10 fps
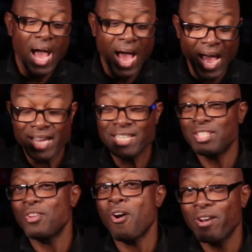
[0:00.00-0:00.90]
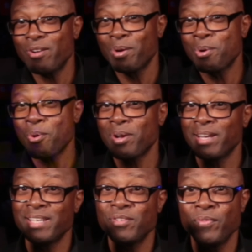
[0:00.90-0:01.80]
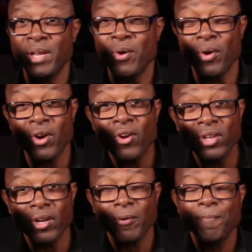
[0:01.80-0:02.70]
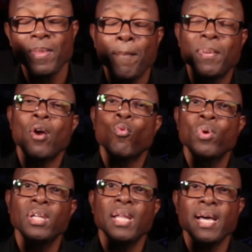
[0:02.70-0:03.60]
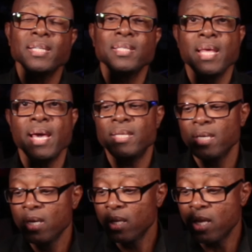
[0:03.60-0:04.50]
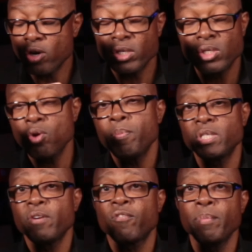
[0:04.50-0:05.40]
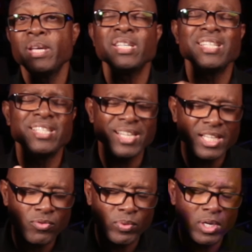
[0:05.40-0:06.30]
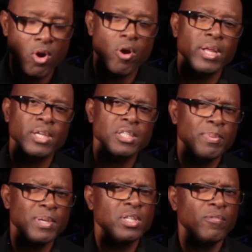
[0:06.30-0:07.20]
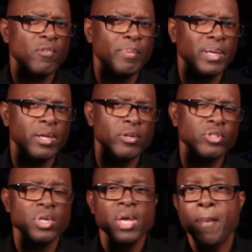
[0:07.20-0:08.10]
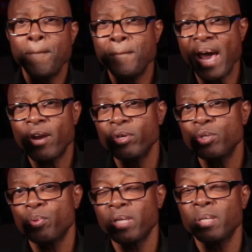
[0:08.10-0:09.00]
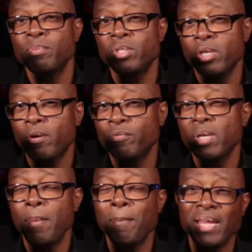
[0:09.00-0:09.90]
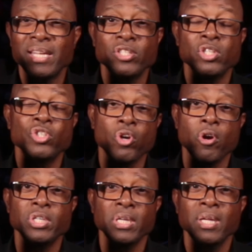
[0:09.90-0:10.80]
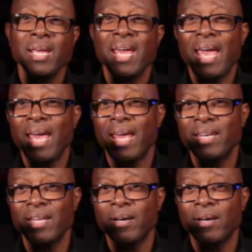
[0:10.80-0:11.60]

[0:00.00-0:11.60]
I started recording this video earlier, but I realized that there is so much information just regarding, especially for beginners, batteries within themselves, maintenance and charging, and